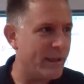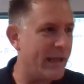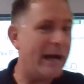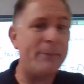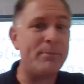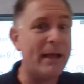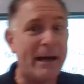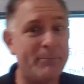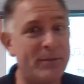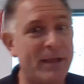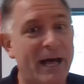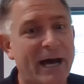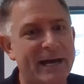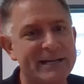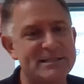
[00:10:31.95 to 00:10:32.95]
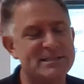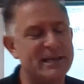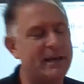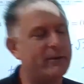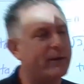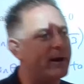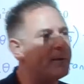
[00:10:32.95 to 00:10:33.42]
blah, blah, blah,
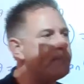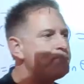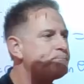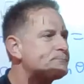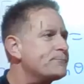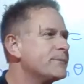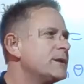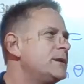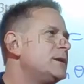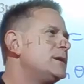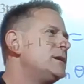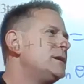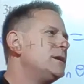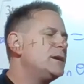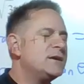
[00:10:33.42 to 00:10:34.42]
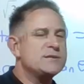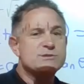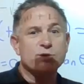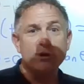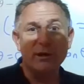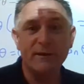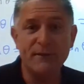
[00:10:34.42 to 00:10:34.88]
etc.
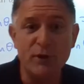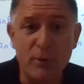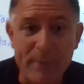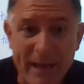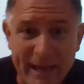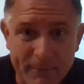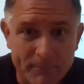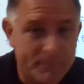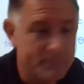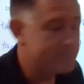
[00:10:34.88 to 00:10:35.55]
So look at the domain.